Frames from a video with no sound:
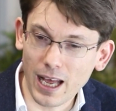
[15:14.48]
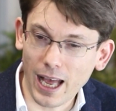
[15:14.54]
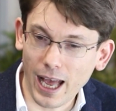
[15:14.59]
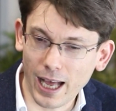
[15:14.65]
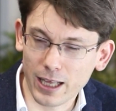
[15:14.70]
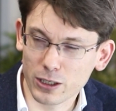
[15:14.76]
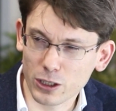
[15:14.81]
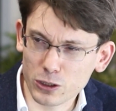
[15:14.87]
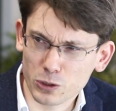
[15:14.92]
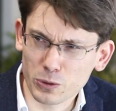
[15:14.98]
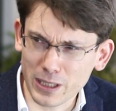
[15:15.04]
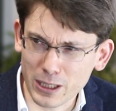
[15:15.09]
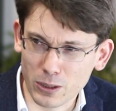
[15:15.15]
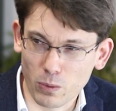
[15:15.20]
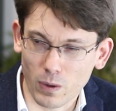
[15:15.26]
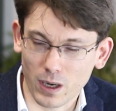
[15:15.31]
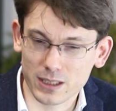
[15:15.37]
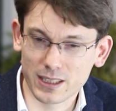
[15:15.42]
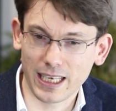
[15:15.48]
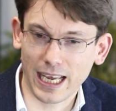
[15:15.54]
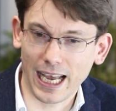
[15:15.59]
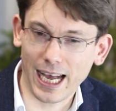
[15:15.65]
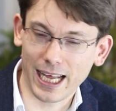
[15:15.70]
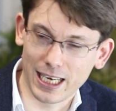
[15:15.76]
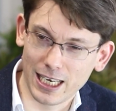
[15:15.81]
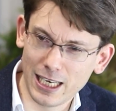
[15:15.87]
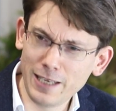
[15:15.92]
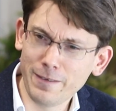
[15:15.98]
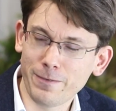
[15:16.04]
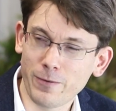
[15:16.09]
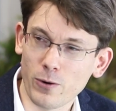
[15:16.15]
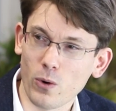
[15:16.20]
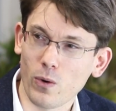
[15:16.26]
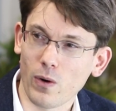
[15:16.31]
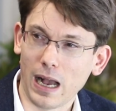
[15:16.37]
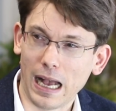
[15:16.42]
And the trick was they had
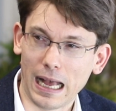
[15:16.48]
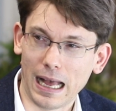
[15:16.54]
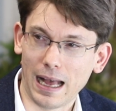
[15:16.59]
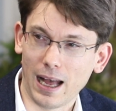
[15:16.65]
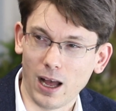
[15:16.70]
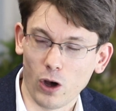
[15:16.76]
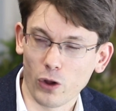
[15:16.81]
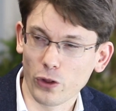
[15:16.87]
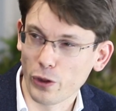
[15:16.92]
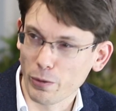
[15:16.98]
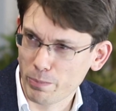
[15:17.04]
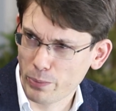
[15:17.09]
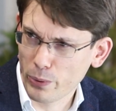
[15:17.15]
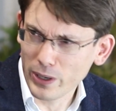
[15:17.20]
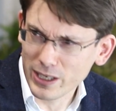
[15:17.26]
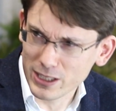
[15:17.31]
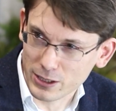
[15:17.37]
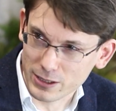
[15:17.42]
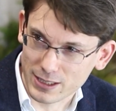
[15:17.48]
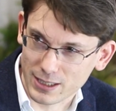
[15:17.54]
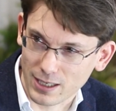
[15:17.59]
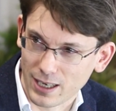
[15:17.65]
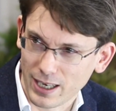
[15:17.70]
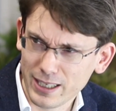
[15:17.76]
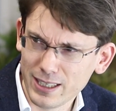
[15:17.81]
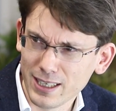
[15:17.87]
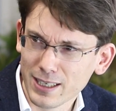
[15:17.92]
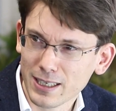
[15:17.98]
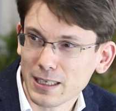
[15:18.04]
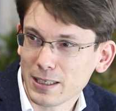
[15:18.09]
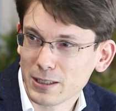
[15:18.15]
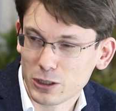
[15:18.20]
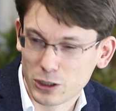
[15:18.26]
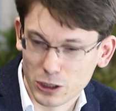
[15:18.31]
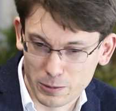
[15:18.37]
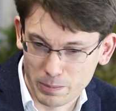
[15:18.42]
LIFO on the printer side,
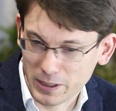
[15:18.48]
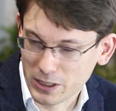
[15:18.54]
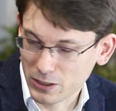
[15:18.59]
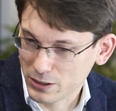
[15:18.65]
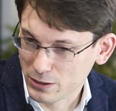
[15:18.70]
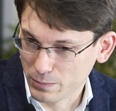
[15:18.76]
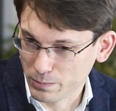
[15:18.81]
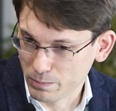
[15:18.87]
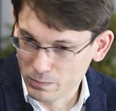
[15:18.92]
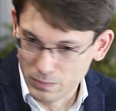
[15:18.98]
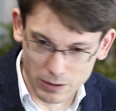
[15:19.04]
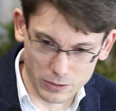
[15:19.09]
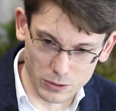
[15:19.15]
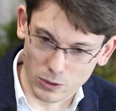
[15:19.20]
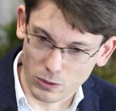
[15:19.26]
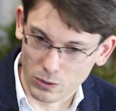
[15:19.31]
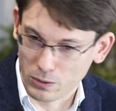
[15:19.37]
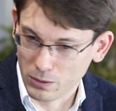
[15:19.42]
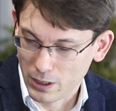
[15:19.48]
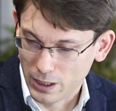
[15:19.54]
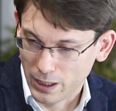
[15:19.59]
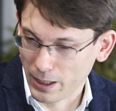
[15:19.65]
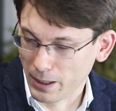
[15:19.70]
just because, you know,